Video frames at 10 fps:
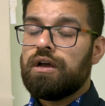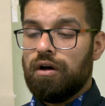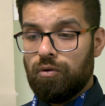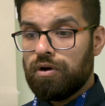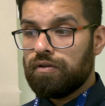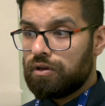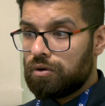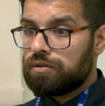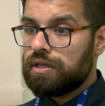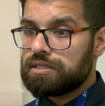And one of the
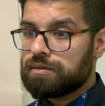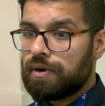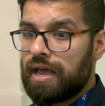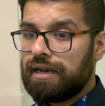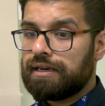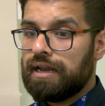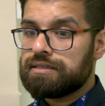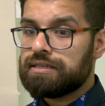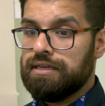good things about EDClass